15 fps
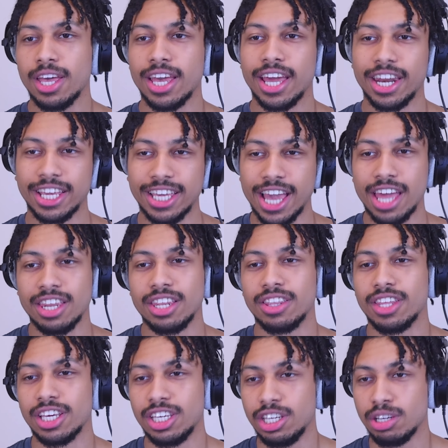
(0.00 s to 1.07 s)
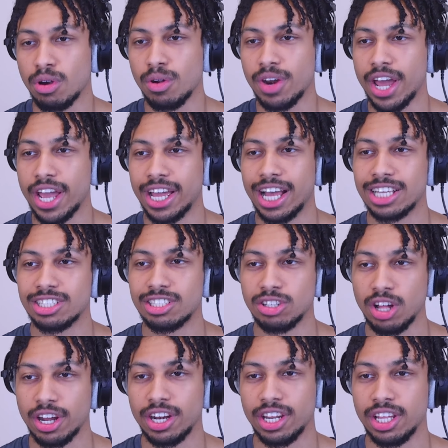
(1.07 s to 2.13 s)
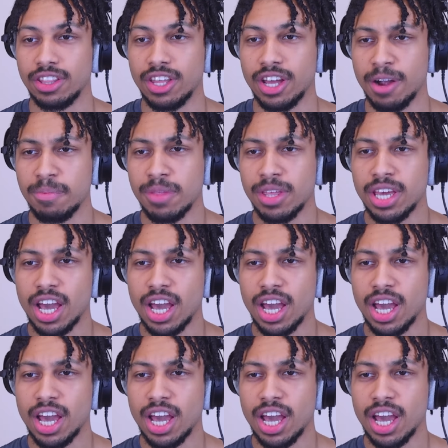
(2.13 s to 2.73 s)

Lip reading: and again, the Hero Knight has slotted in there,